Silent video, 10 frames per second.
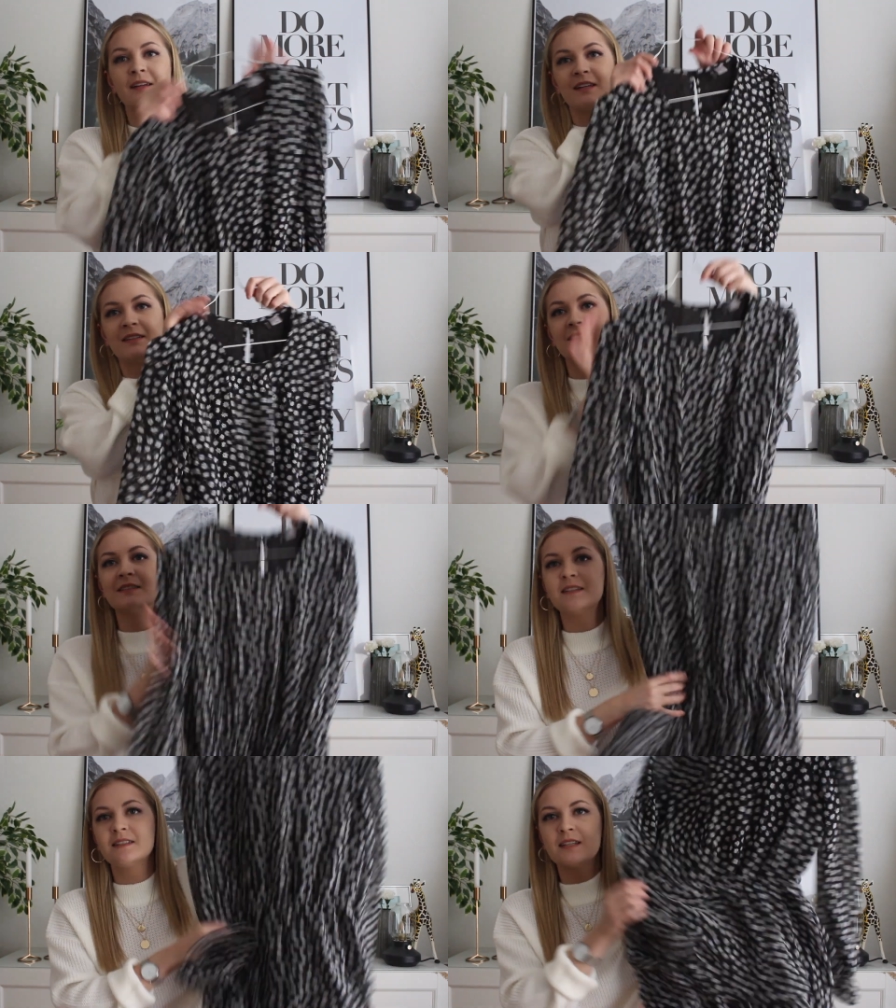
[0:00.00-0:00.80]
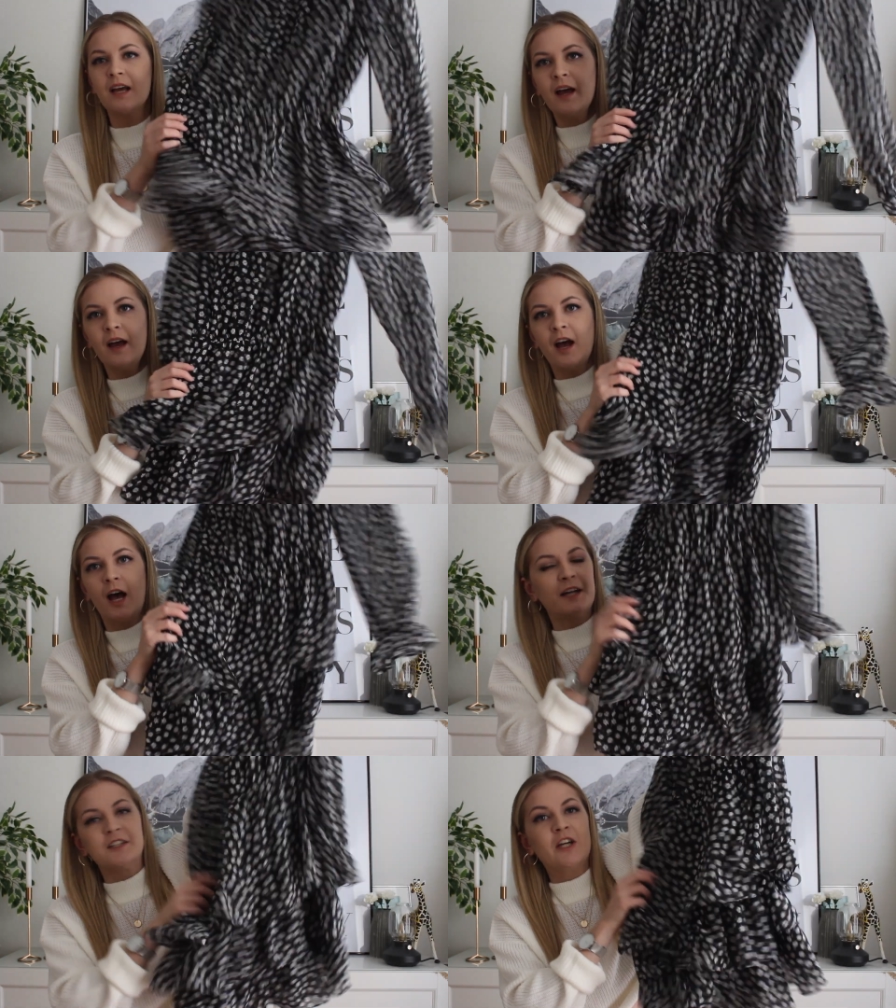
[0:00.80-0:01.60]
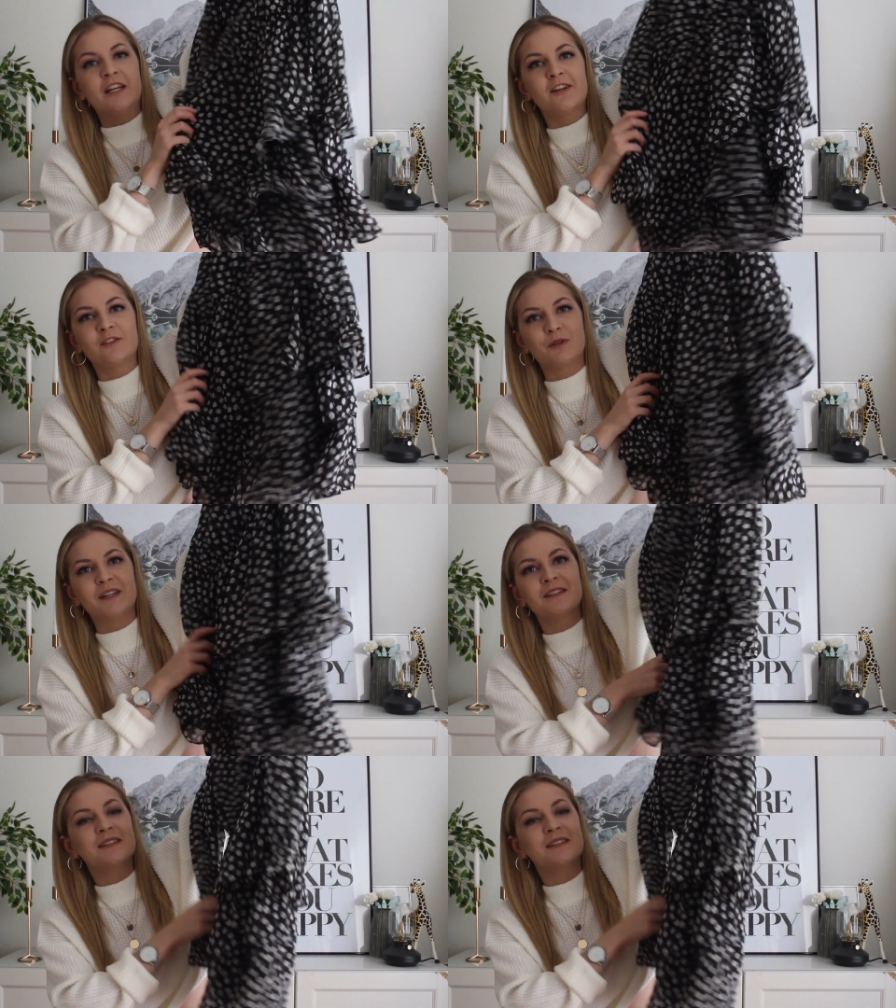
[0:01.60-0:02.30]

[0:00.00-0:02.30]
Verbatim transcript: that this is a Natacha dress.